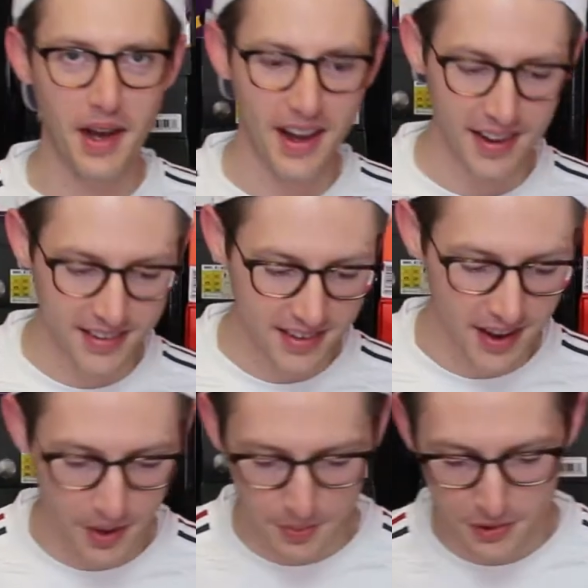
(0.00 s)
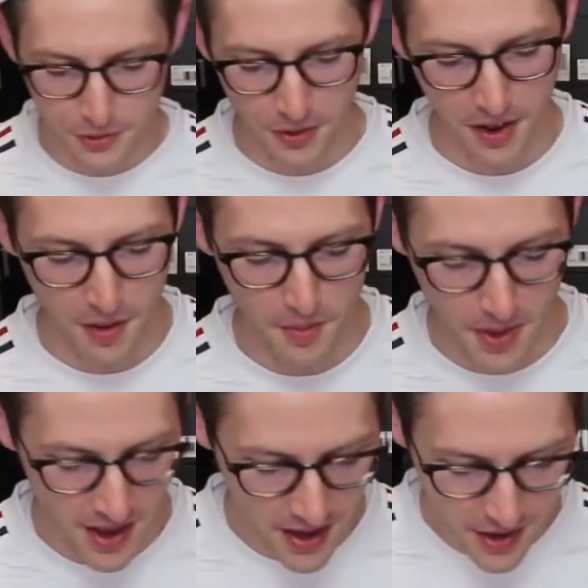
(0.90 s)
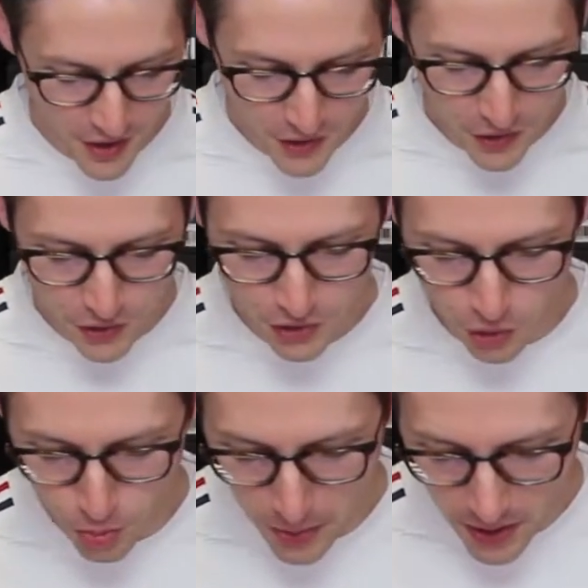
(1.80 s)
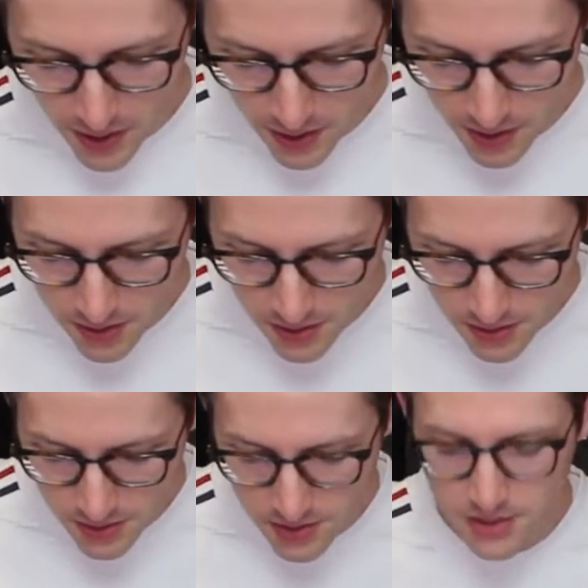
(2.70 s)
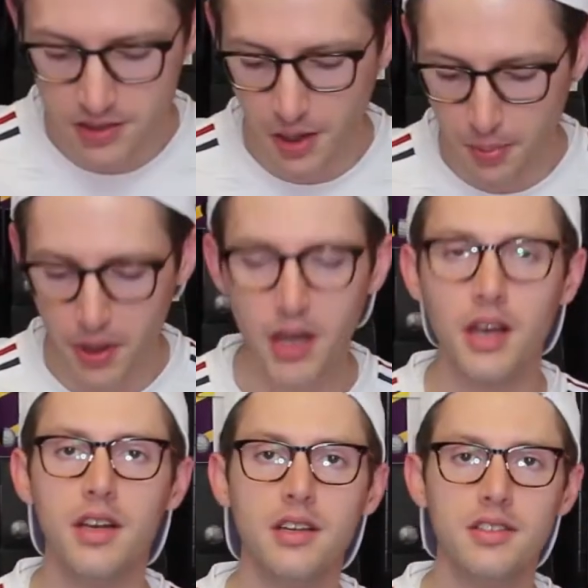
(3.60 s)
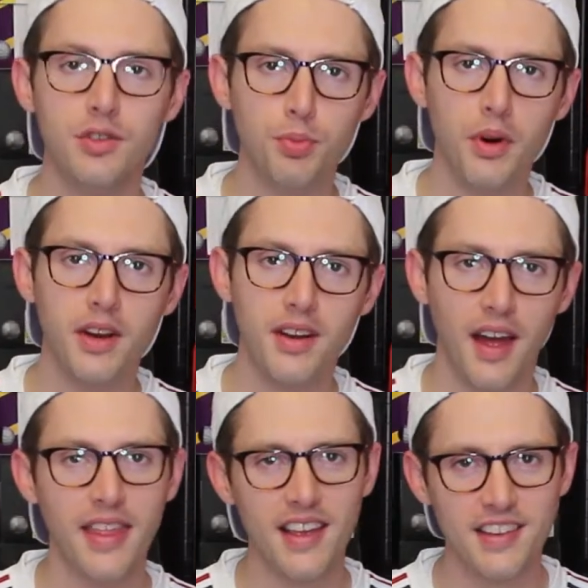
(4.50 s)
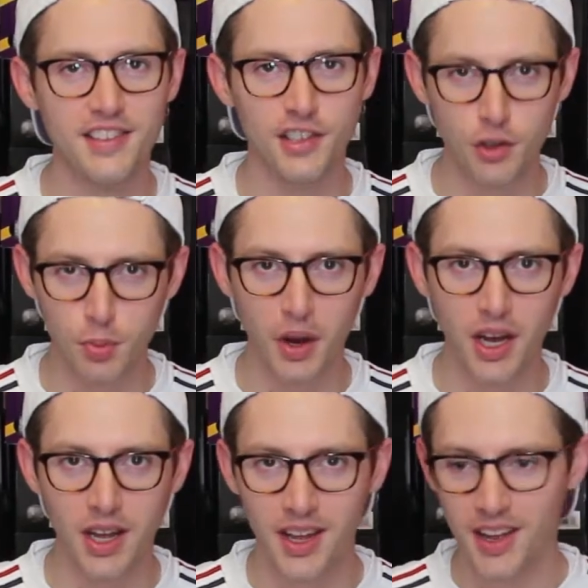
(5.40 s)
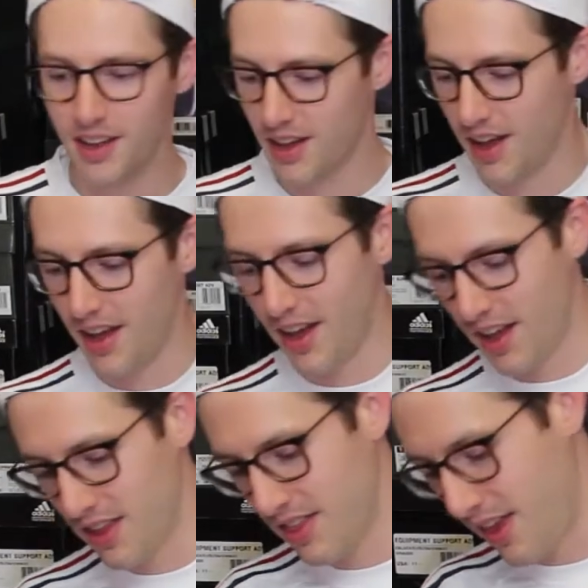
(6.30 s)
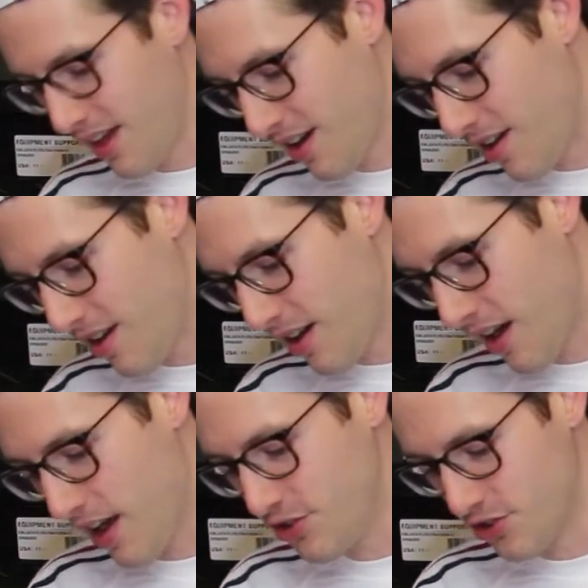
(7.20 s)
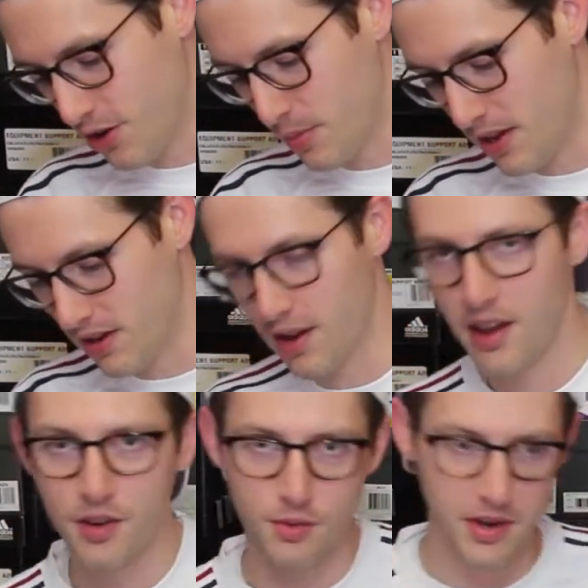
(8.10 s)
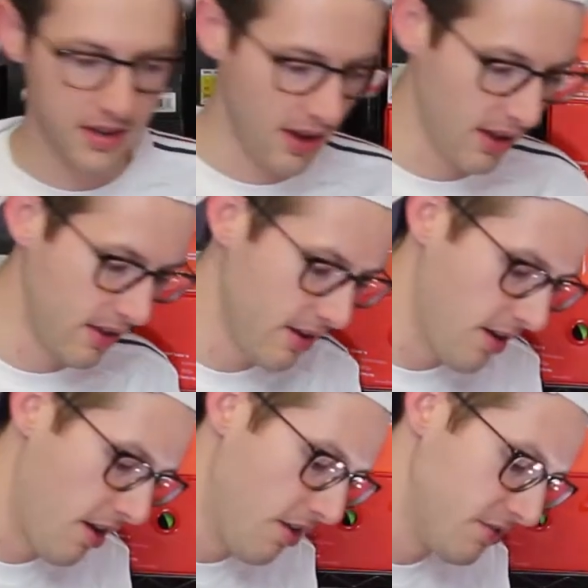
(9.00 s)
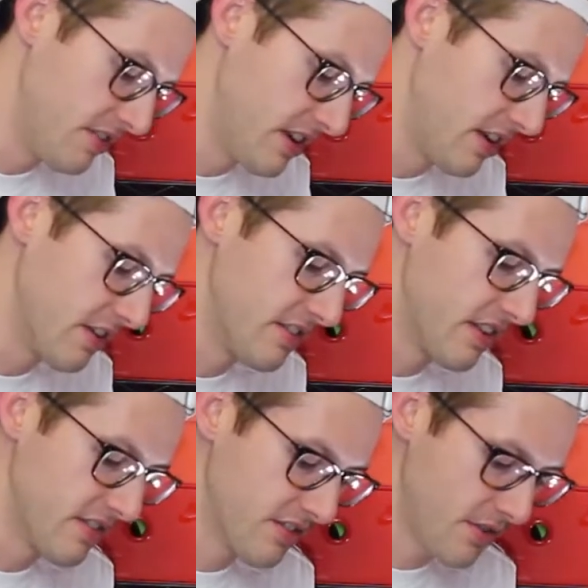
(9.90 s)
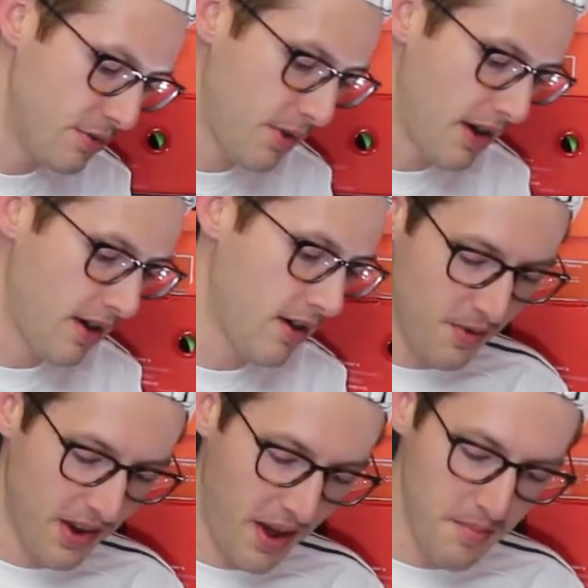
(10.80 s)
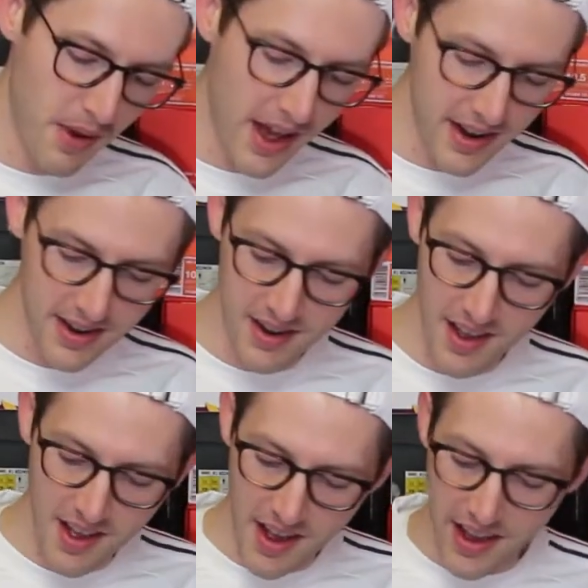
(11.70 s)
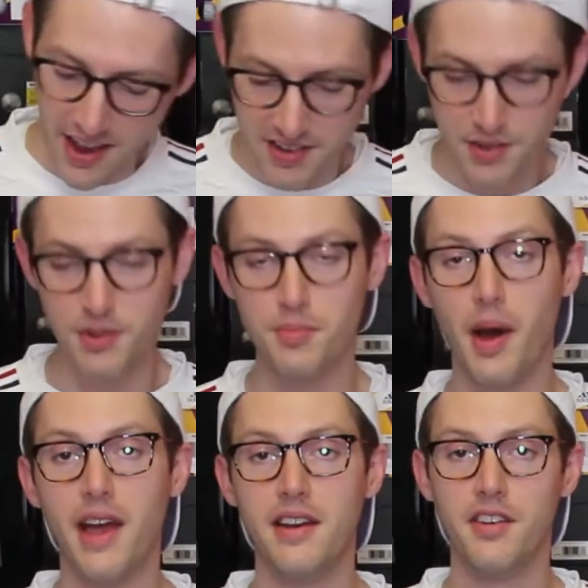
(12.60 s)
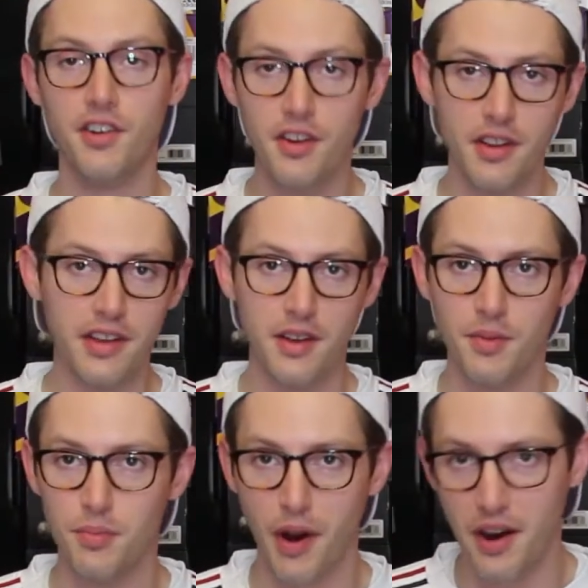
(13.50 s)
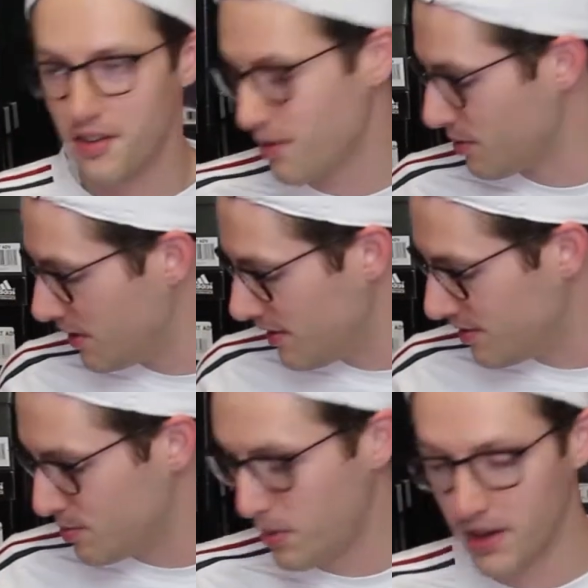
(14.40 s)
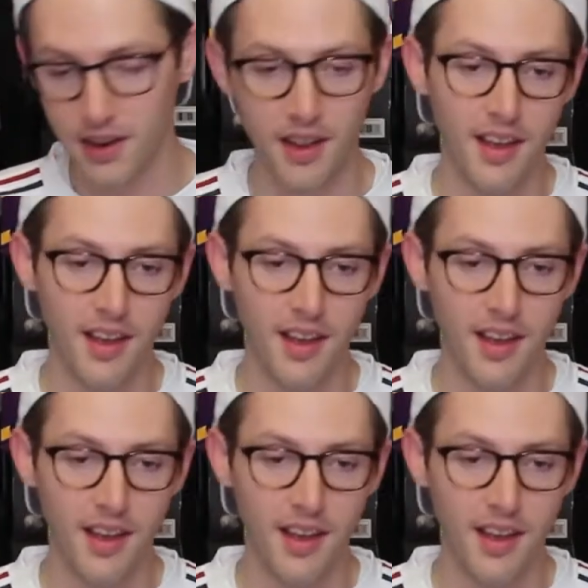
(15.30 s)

box comes from Supa? I think it's Supa. They are a German retailer of sneakers and streetwear. When I bought it, I actually was buying it early prior to the release, but